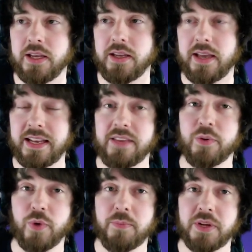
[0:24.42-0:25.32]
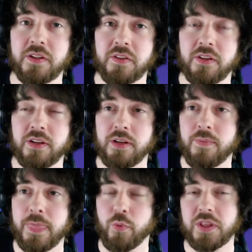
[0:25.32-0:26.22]
and even weapons,
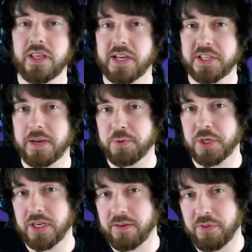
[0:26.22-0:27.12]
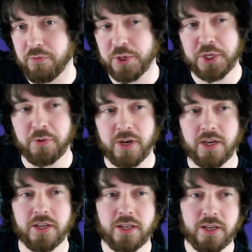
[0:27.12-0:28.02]
with the exception of the fishing
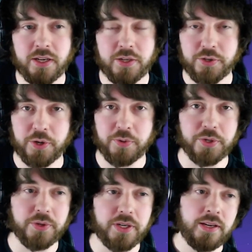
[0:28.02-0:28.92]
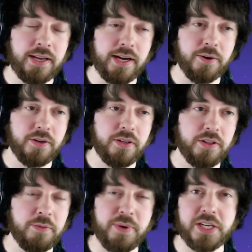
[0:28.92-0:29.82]
rod don't do it. Now,
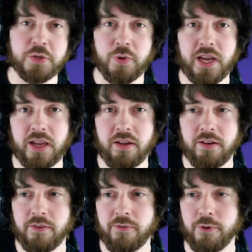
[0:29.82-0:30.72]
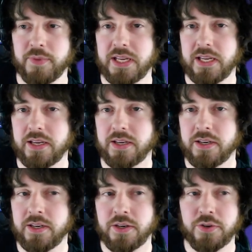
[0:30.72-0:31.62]
the best way for me
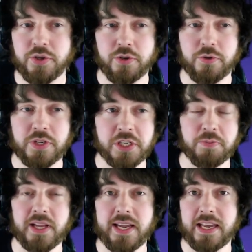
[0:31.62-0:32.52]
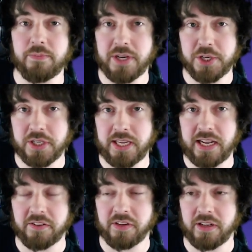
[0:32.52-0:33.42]
to display animation
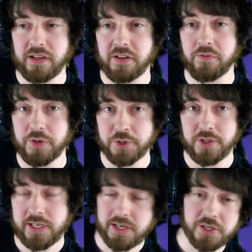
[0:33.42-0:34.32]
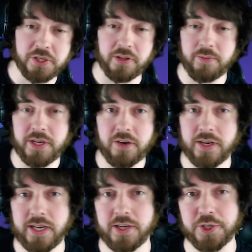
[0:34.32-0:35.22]
canceling is visually, so let me go
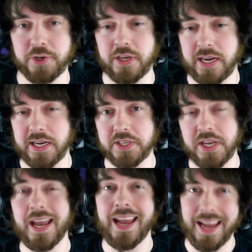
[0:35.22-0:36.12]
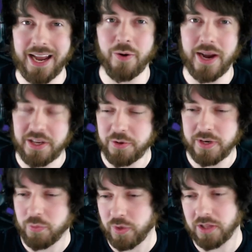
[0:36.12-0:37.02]
ahead and show you guys how I do
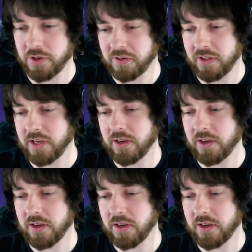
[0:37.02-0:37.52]
it and what it looks like.